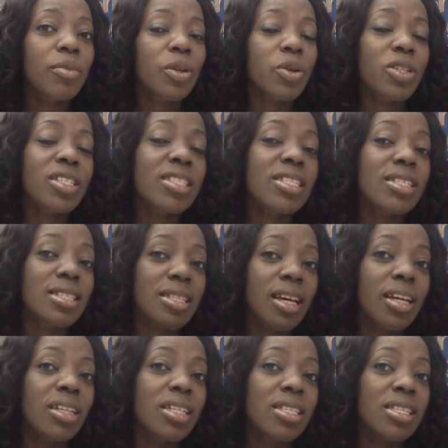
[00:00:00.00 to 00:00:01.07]
because in
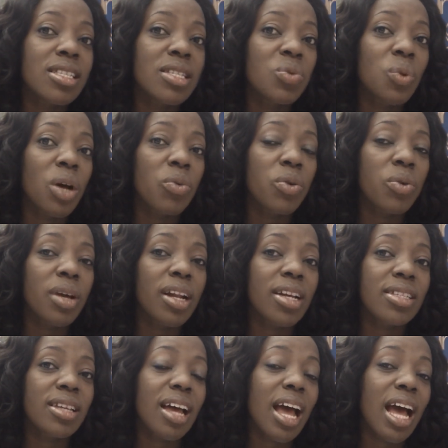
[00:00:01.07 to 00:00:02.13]
season 1 we
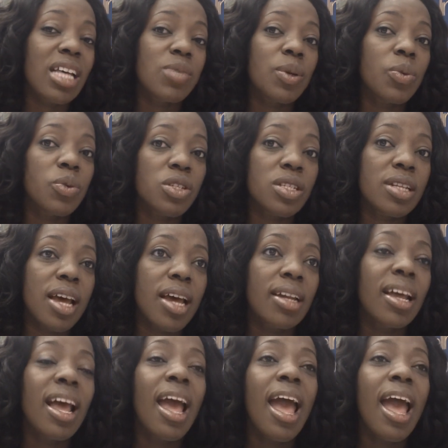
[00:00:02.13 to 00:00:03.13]
realized that her husband was dead,